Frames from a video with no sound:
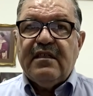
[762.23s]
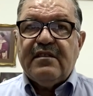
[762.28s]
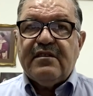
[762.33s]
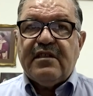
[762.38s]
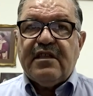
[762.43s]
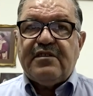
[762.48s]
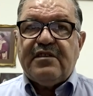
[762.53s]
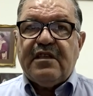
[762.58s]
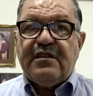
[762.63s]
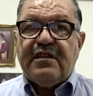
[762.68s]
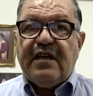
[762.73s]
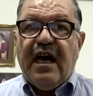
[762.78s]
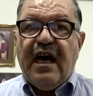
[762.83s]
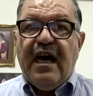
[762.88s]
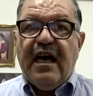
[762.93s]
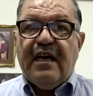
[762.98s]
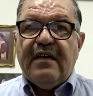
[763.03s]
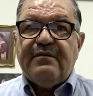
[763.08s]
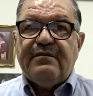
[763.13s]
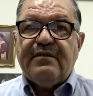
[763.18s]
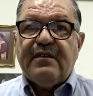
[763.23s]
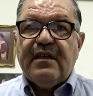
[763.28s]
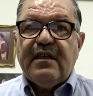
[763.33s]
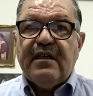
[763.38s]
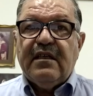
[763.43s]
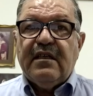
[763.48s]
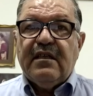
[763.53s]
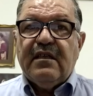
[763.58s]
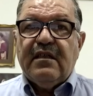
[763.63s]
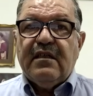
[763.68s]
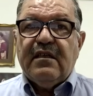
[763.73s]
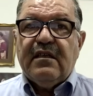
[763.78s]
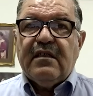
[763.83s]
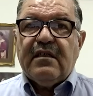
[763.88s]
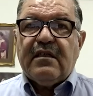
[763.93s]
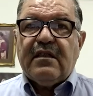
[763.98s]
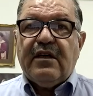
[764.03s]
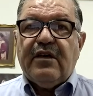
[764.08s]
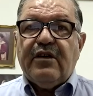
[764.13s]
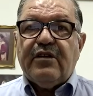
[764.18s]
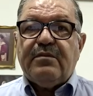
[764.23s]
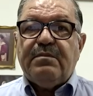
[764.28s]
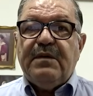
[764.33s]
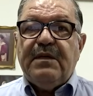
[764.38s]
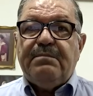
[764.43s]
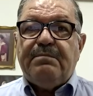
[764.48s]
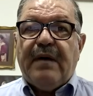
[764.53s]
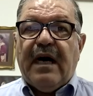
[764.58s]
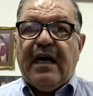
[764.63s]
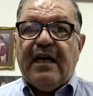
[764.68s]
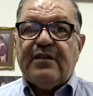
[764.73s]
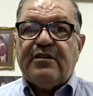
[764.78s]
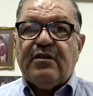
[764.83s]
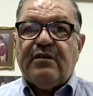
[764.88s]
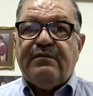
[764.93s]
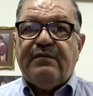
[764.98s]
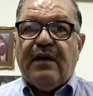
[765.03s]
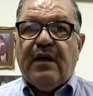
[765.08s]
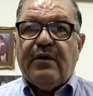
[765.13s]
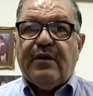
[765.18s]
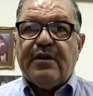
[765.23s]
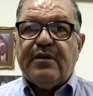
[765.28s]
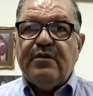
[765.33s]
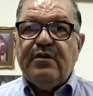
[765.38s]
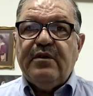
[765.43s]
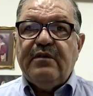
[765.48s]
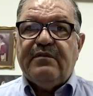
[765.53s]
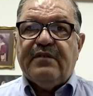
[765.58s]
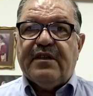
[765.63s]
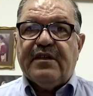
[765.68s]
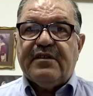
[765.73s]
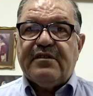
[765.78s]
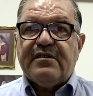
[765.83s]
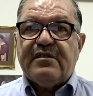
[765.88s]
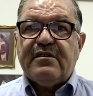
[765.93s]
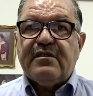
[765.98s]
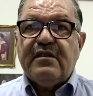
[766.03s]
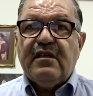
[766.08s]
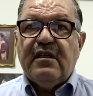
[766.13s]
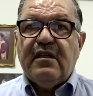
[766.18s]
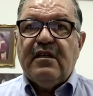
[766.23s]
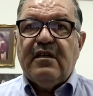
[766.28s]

Such a drive cannot be part of our universe,